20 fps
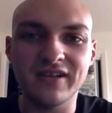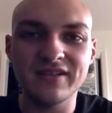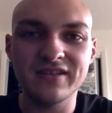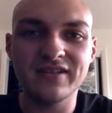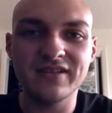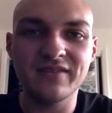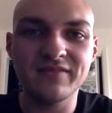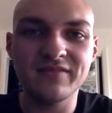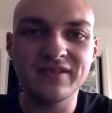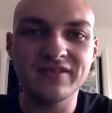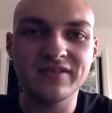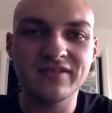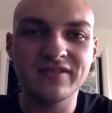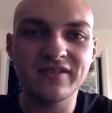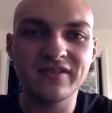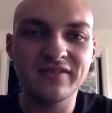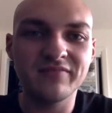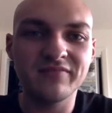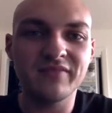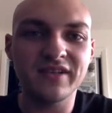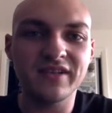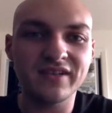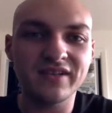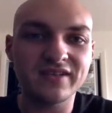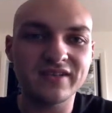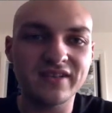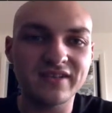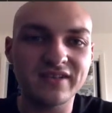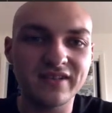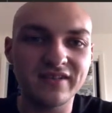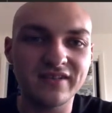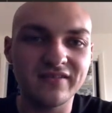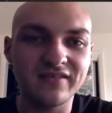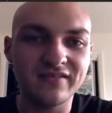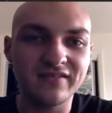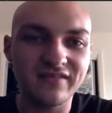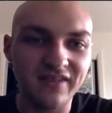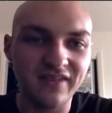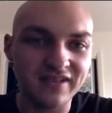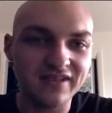is it an empty string? Because I
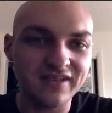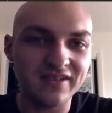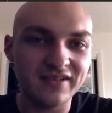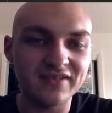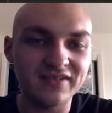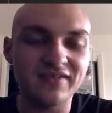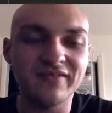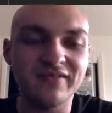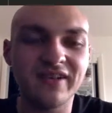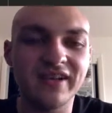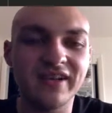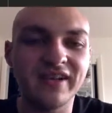said so right